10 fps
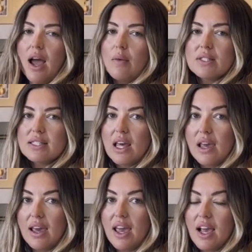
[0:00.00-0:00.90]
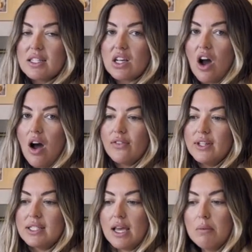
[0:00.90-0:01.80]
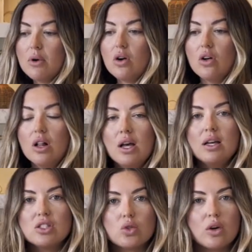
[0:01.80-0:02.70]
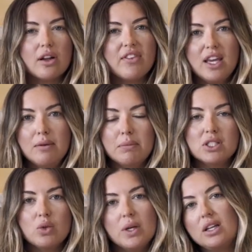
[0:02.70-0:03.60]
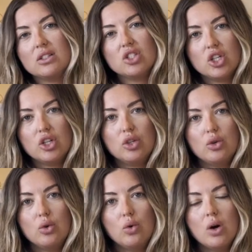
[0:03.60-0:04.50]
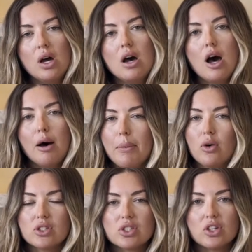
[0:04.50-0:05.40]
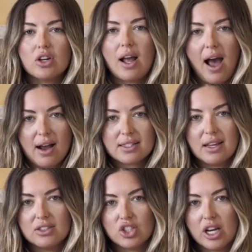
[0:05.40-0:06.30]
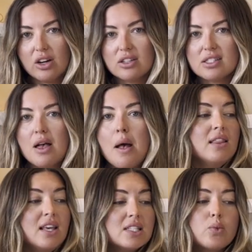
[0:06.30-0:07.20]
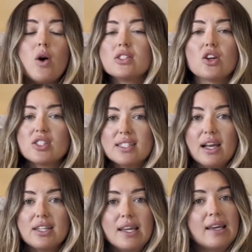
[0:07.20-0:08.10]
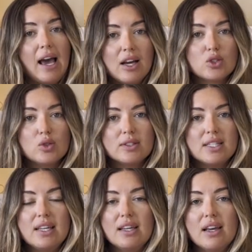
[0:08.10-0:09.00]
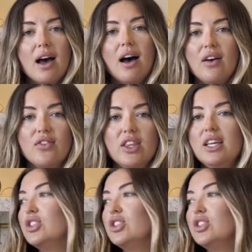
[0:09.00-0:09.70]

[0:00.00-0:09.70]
I was thinking as a coffee table, sort of in between two upholstered accent chairs. This was our second casualty of the